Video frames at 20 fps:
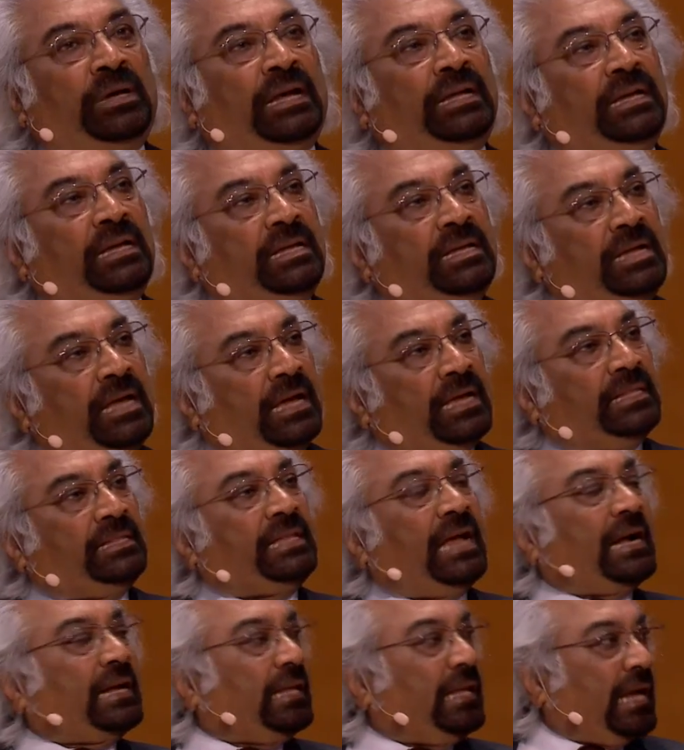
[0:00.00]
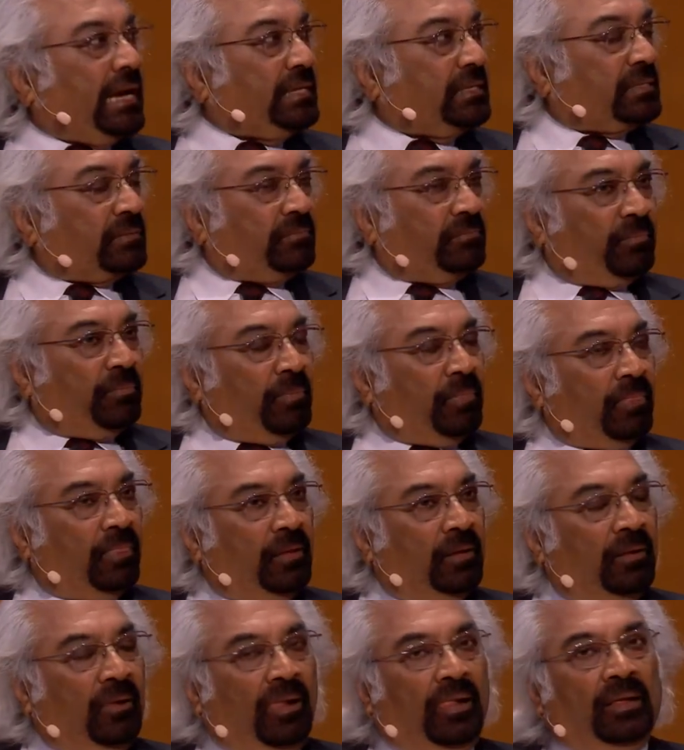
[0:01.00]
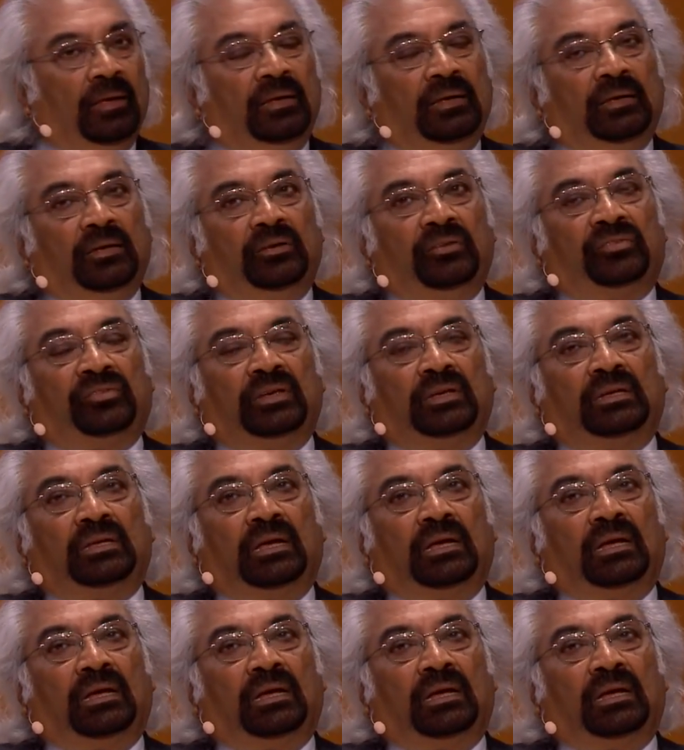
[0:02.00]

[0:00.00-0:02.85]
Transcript: at India in that light. Yeah. You see,